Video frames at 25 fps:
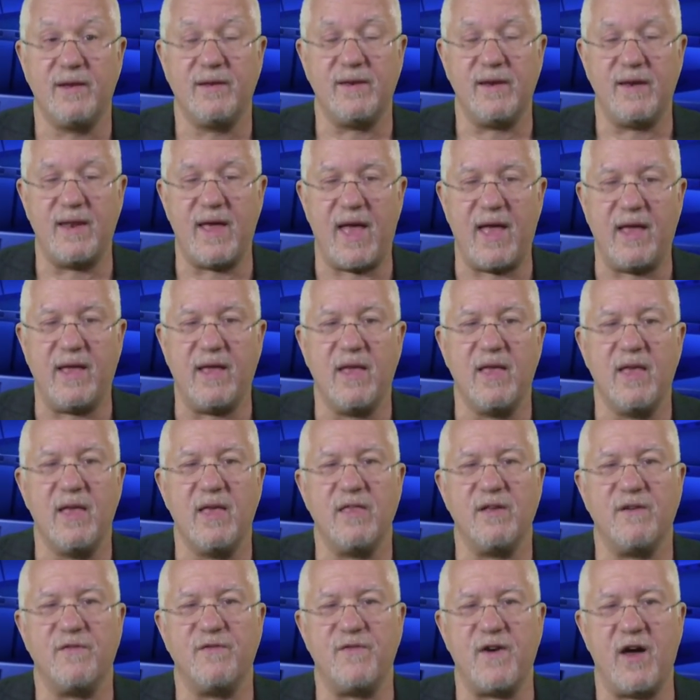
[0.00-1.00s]
Today,
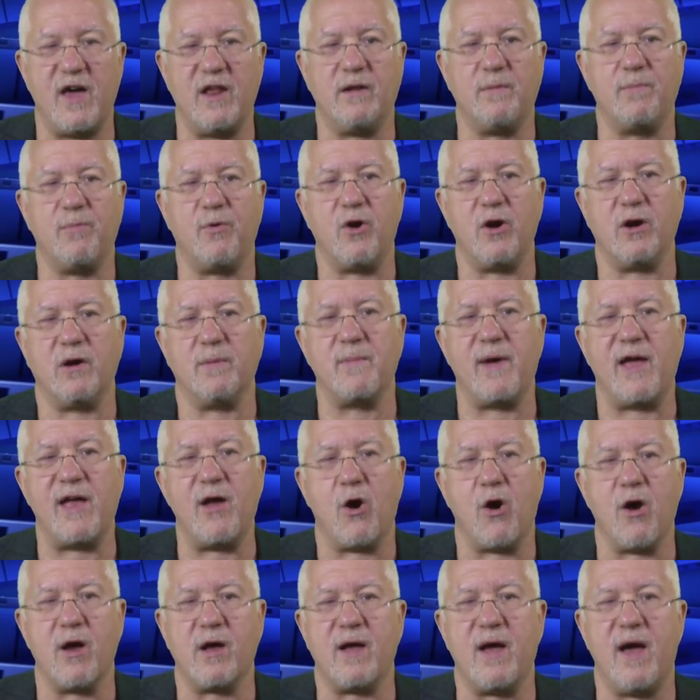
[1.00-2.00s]
the final part of my
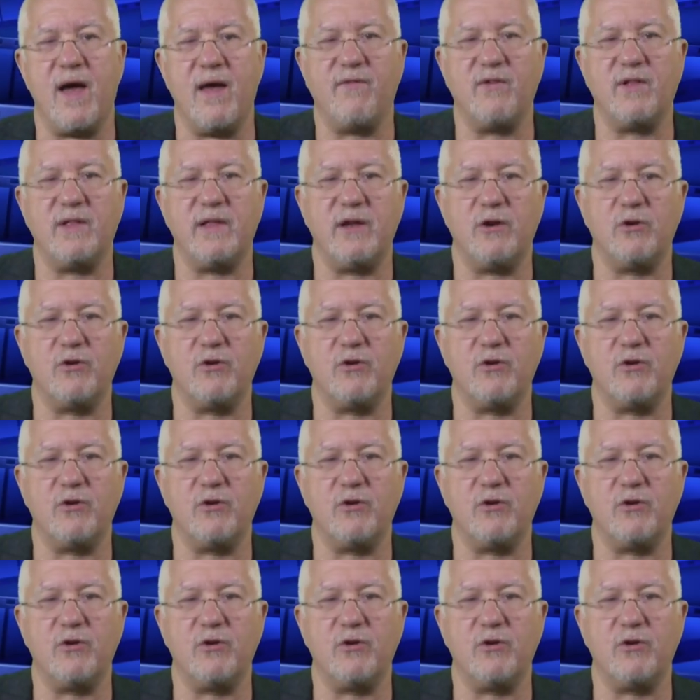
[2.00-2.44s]
archival